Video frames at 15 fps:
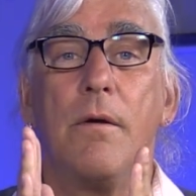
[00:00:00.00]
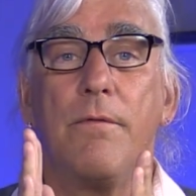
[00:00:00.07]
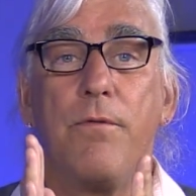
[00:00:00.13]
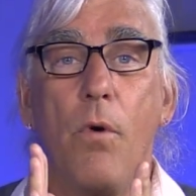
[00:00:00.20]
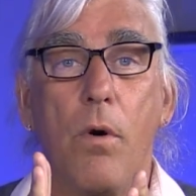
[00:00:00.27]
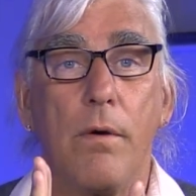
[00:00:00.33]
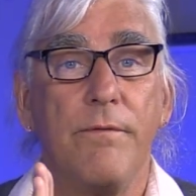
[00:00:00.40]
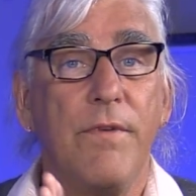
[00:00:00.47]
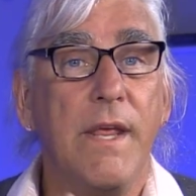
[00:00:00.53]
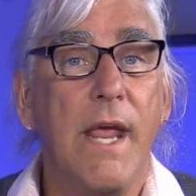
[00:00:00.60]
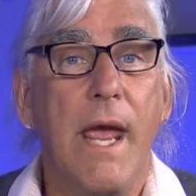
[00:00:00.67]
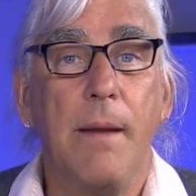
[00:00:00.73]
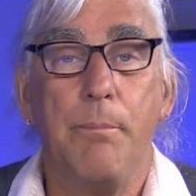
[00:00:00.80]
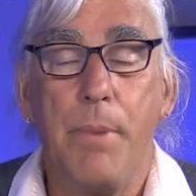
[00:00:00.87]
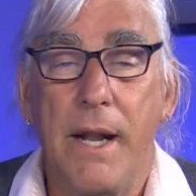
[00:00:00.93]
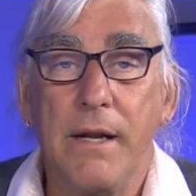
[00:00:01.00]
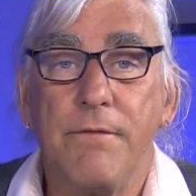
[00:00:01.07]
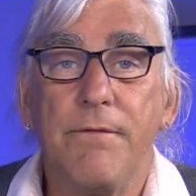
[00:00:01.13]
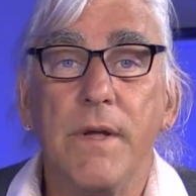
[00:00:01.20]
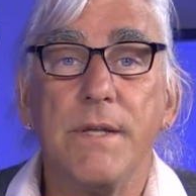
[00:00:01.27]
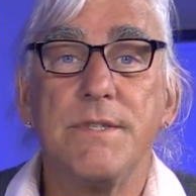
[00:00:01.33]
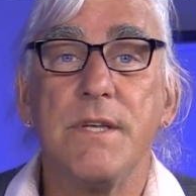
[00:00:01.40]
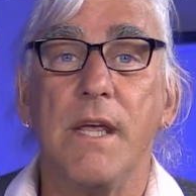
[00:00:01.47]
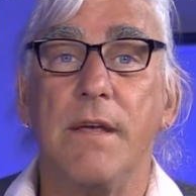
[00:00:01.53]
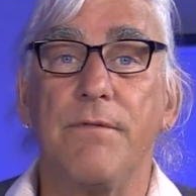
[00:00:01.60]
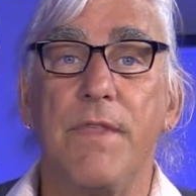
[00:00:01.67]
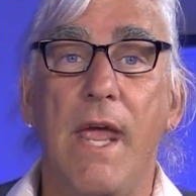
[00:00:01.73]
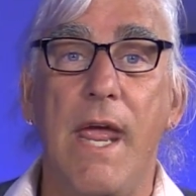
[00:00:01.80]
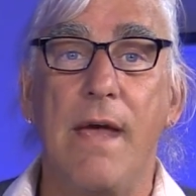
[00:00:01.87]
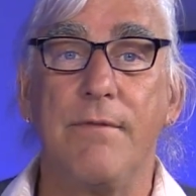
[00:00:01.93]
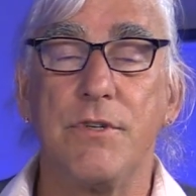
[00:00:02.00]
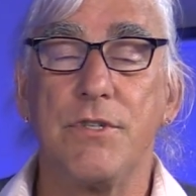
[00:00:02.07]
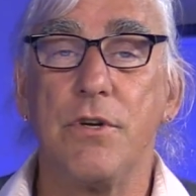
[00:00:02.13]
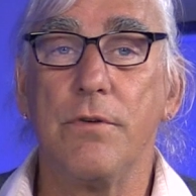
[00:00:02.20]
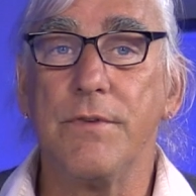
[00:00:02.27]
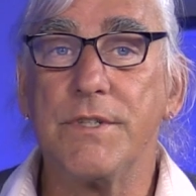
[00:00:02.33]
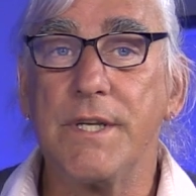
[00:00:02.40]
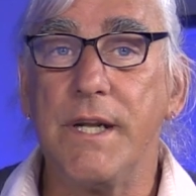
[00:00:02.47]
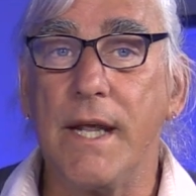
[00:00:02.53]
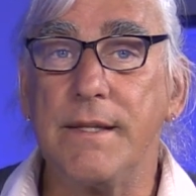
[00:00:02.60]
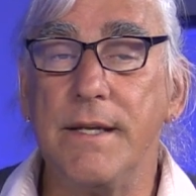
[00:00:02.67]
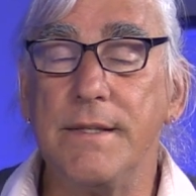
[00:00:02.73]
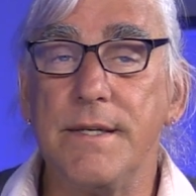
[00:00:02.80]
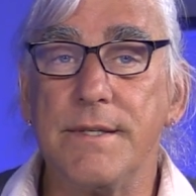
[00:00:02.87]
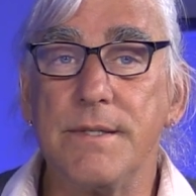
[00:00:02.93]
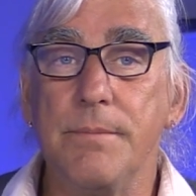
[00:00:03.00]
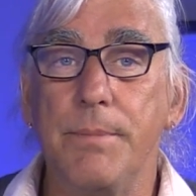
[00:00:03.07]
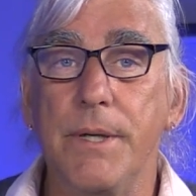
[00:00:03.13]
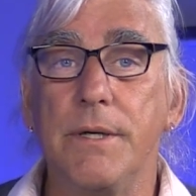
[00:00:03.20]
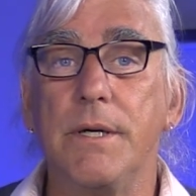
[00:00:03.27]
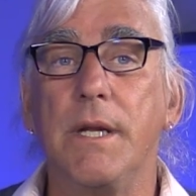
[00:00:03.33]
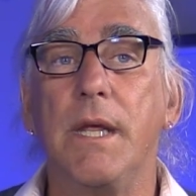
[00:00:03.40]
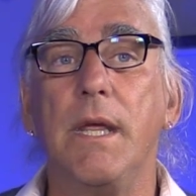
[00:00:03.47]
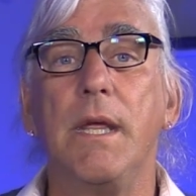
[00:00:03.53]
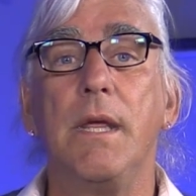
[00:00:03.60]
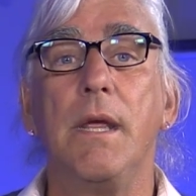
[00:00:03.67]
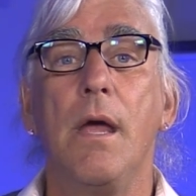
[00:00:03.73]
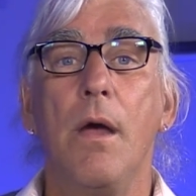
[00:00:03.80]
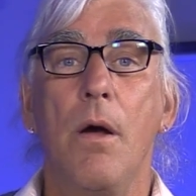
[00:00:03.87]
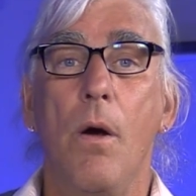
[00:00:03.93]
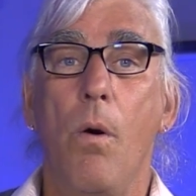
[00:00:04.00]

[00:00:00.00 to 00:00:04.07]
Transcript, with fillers: for VA benefits if they have a service connected disability,